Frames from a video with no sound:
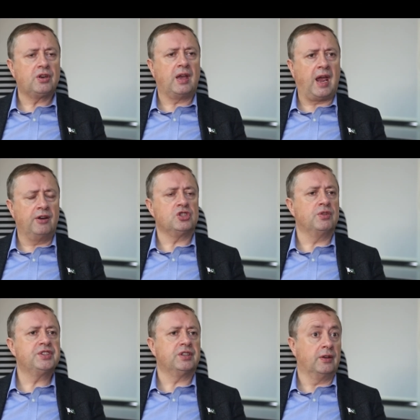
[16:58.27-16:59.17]

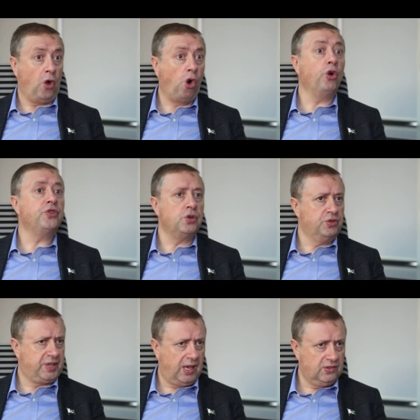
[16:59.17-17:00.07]
characteristic of all the
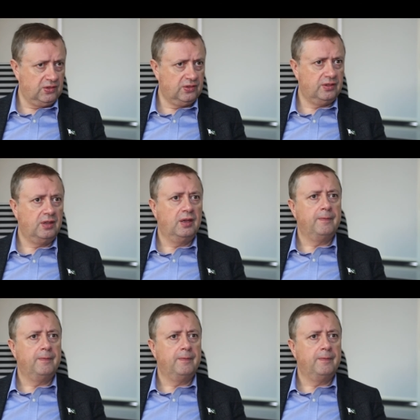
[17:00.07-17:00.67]
use cases